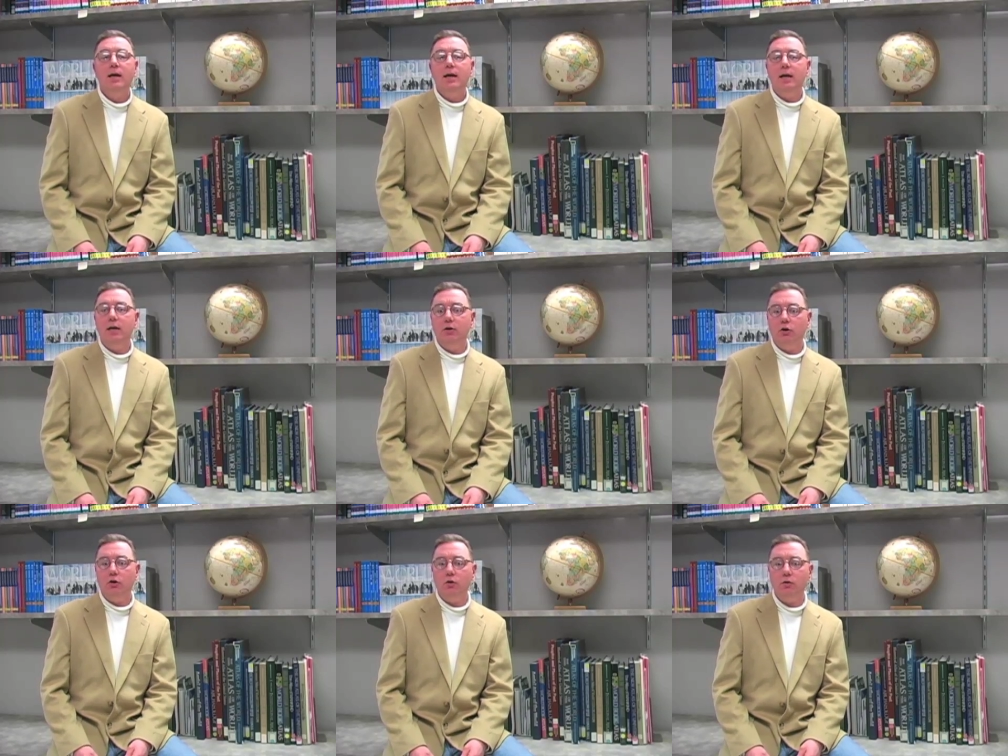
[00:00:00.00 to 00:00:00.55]

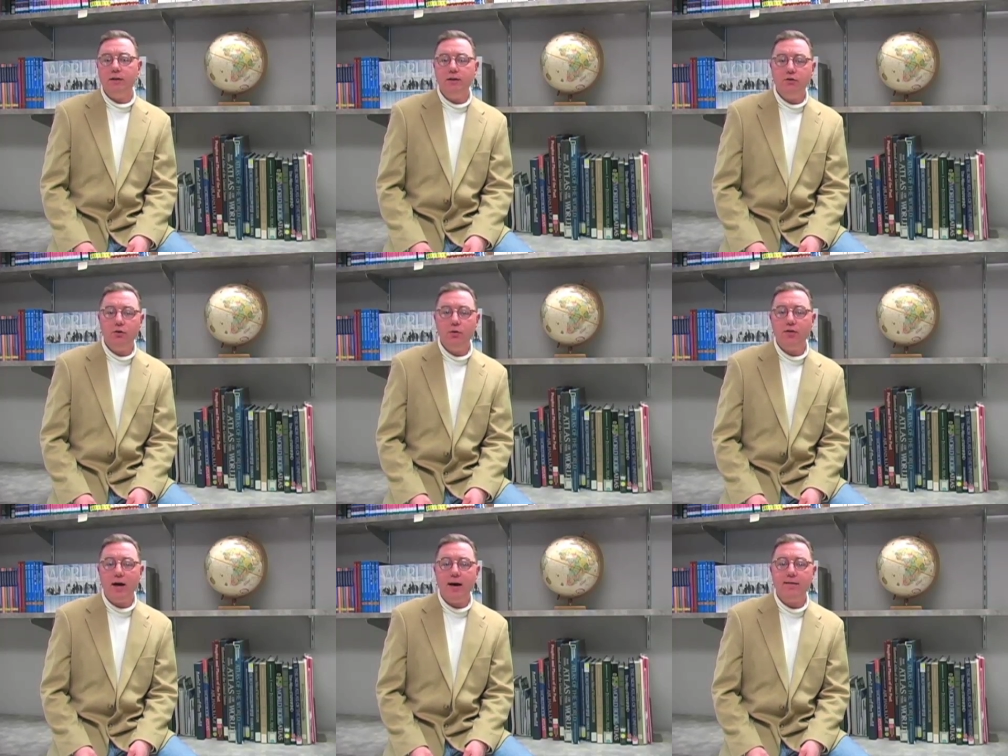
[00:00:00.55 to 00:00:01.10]
In early
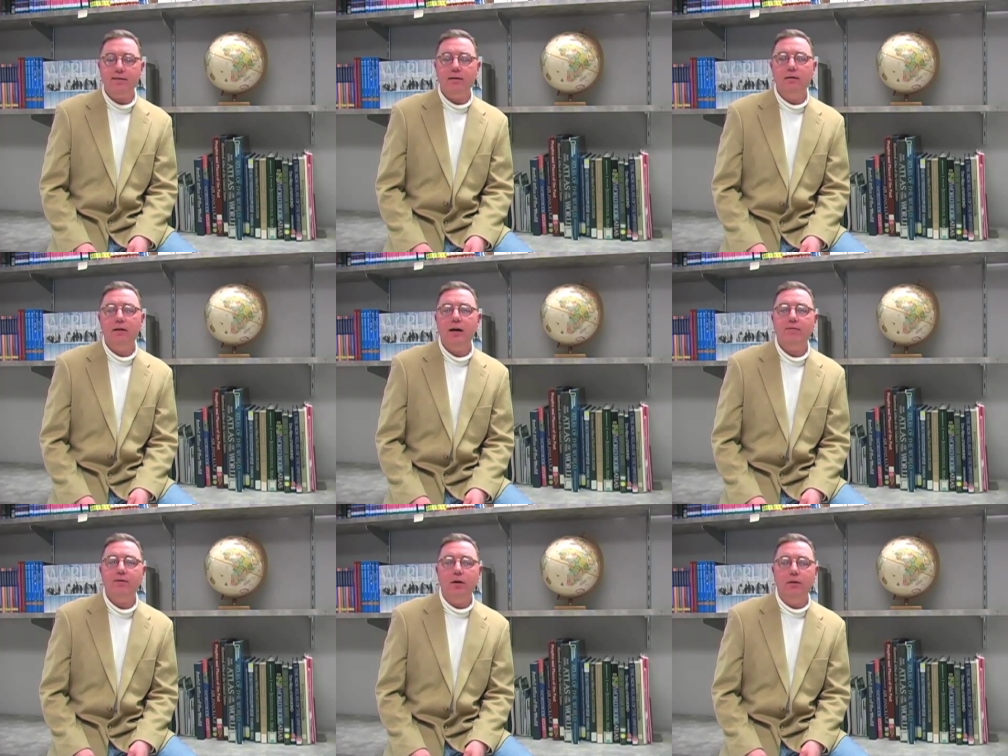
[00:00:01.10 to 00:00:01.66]

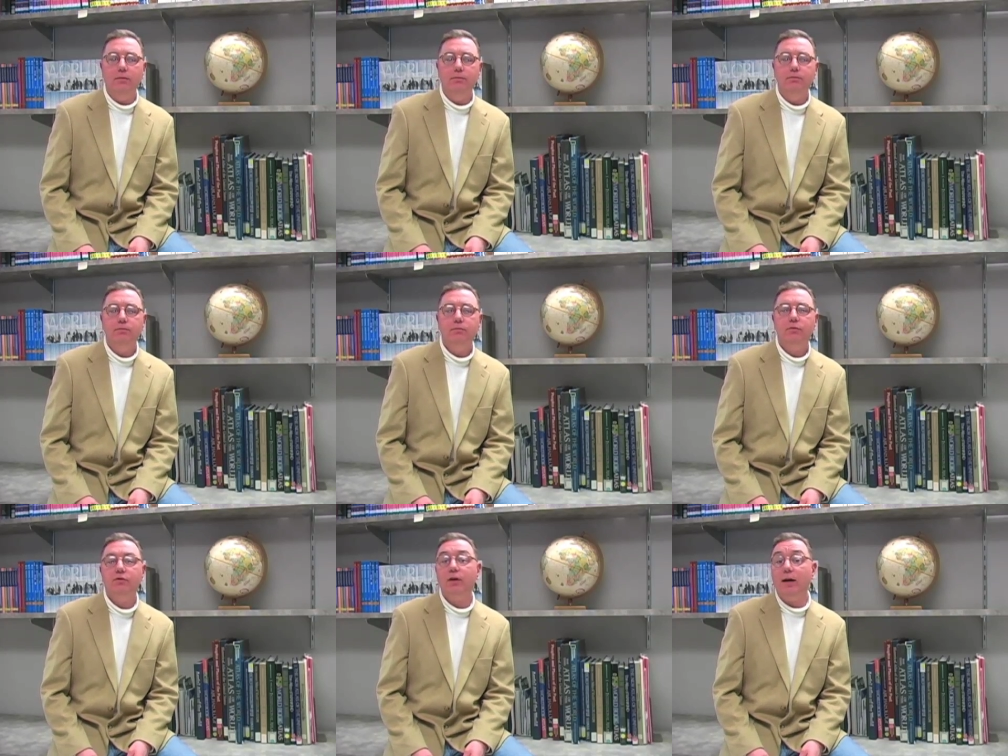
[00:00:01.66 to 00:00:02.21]
2011,
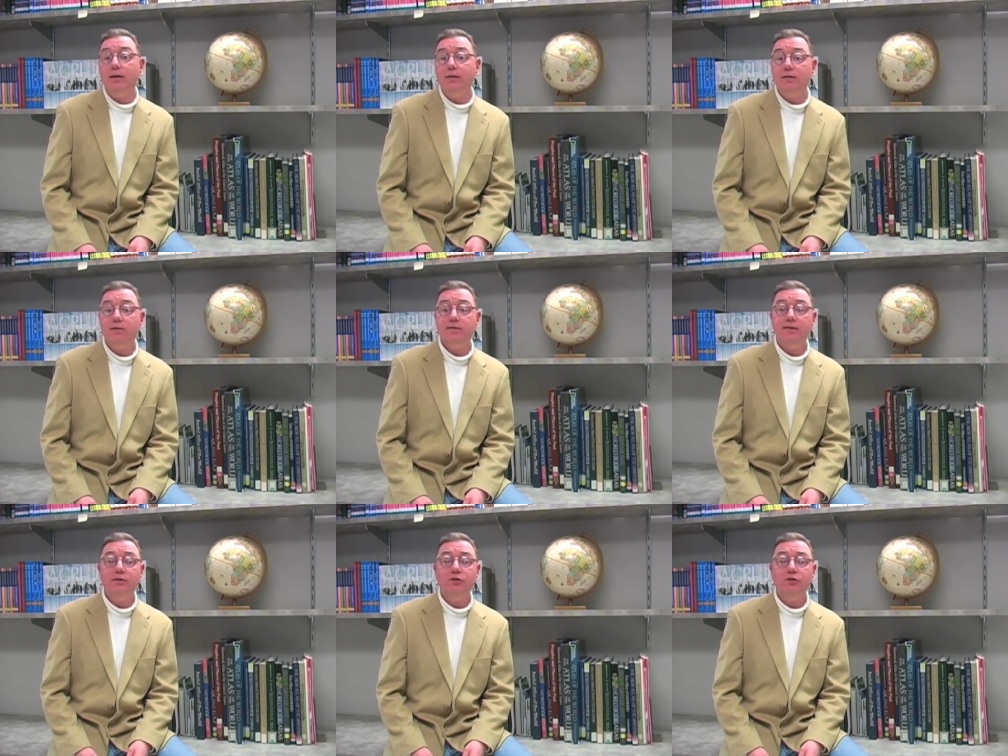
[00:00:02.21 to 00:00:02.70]
scientists in